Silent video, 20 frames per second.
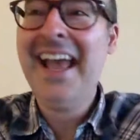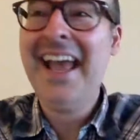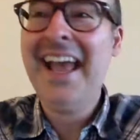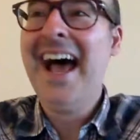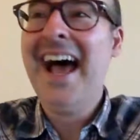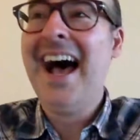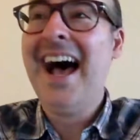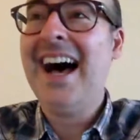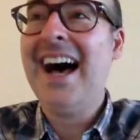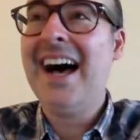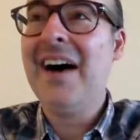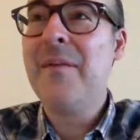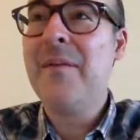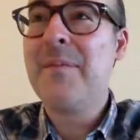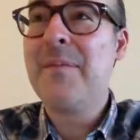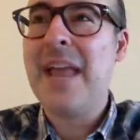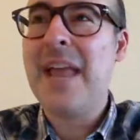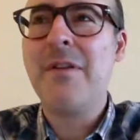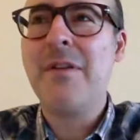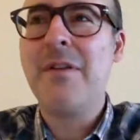
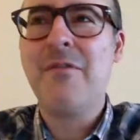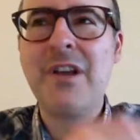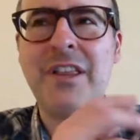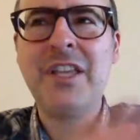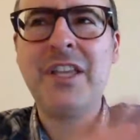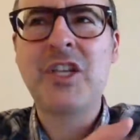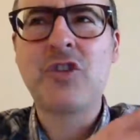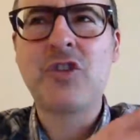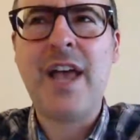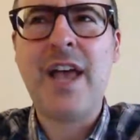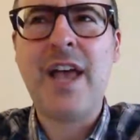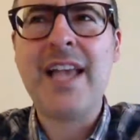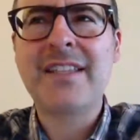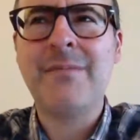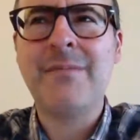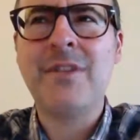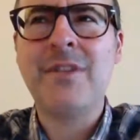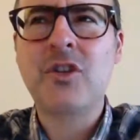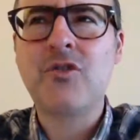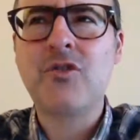But I'd be really stressed,
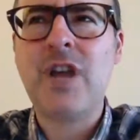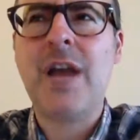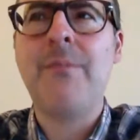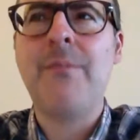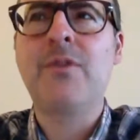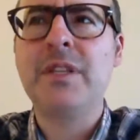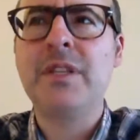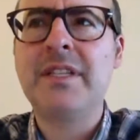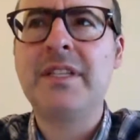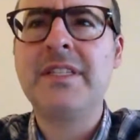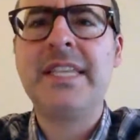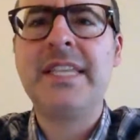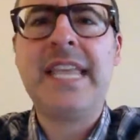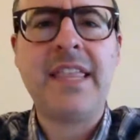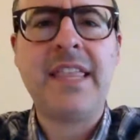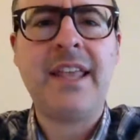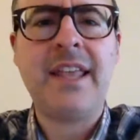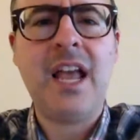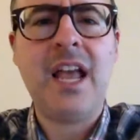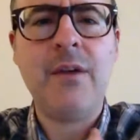and Miss Krebs would
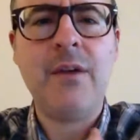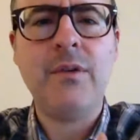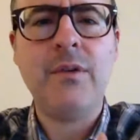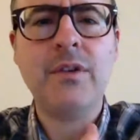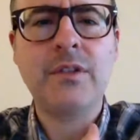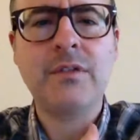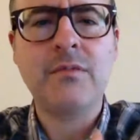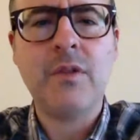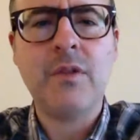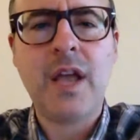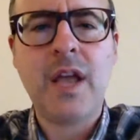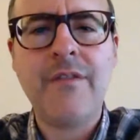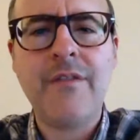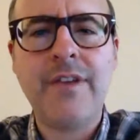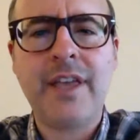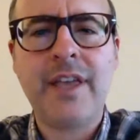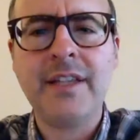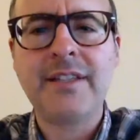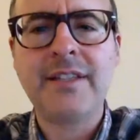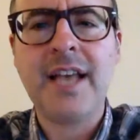see that I was
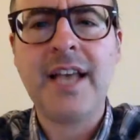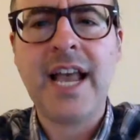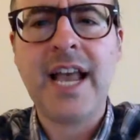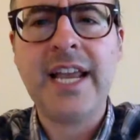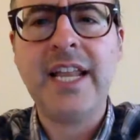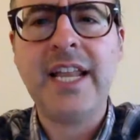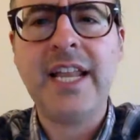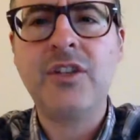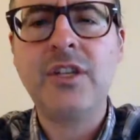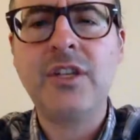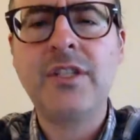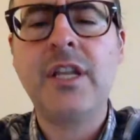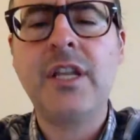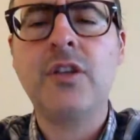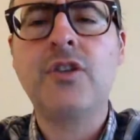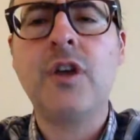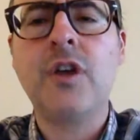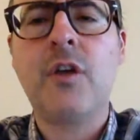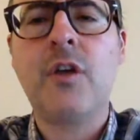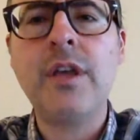having anxiety, and she'd say,
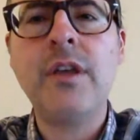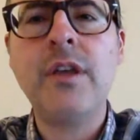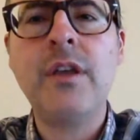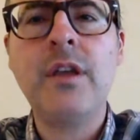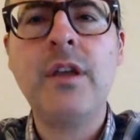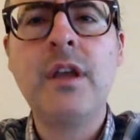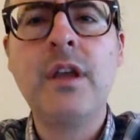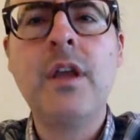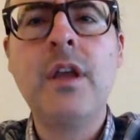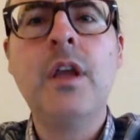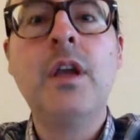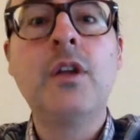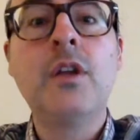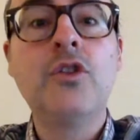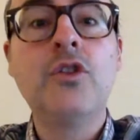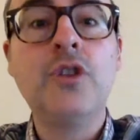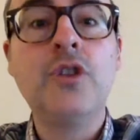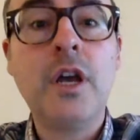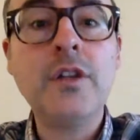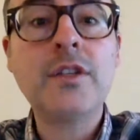Joey,
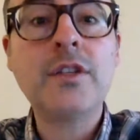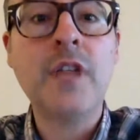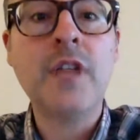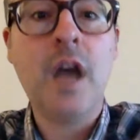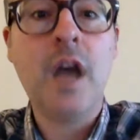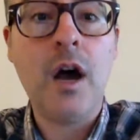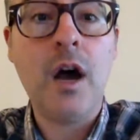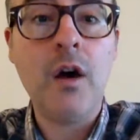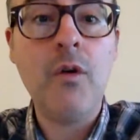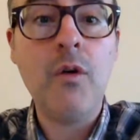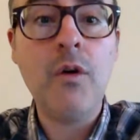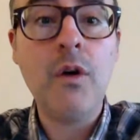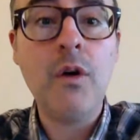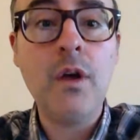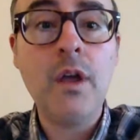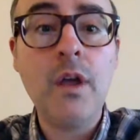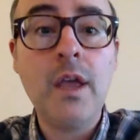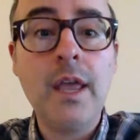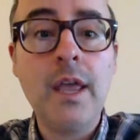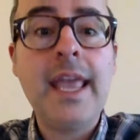just know
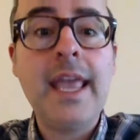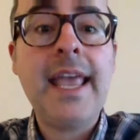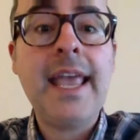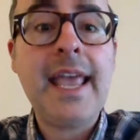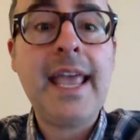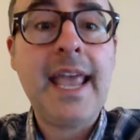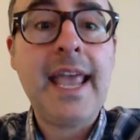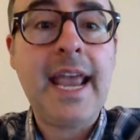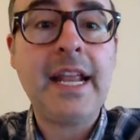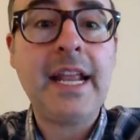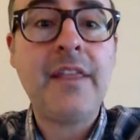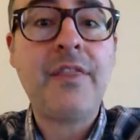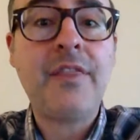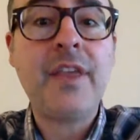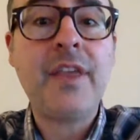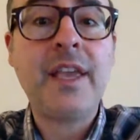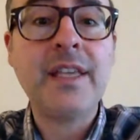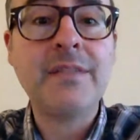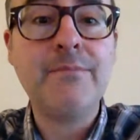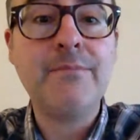
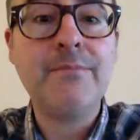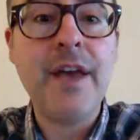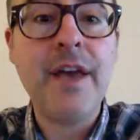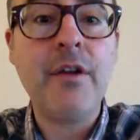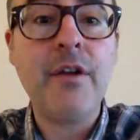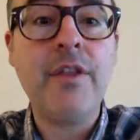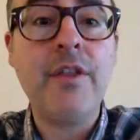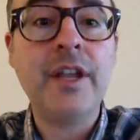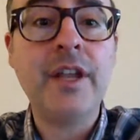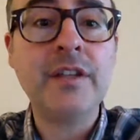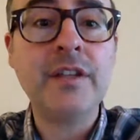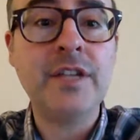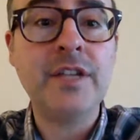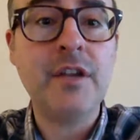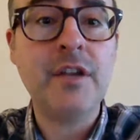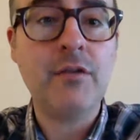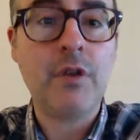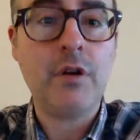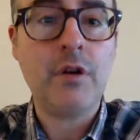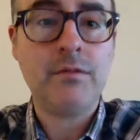anything is better than a
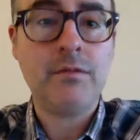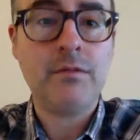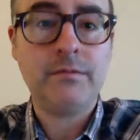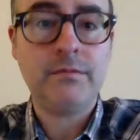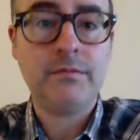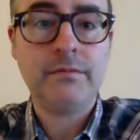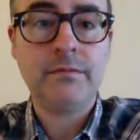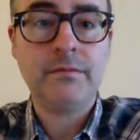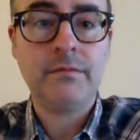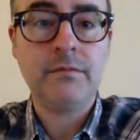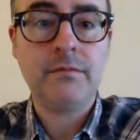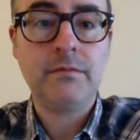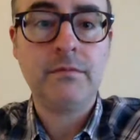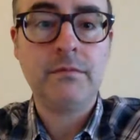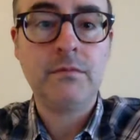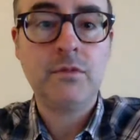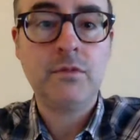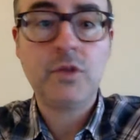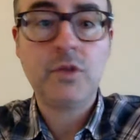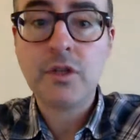0.
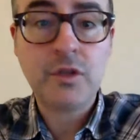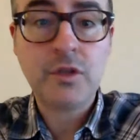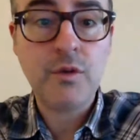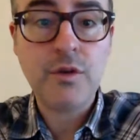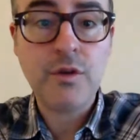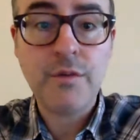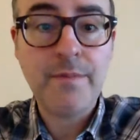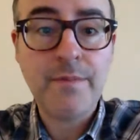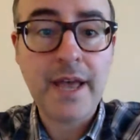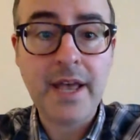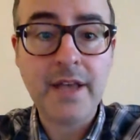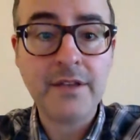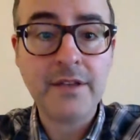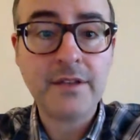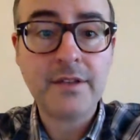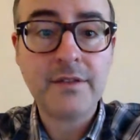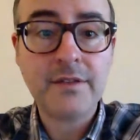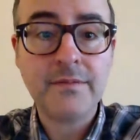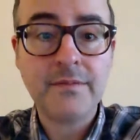Just do your best.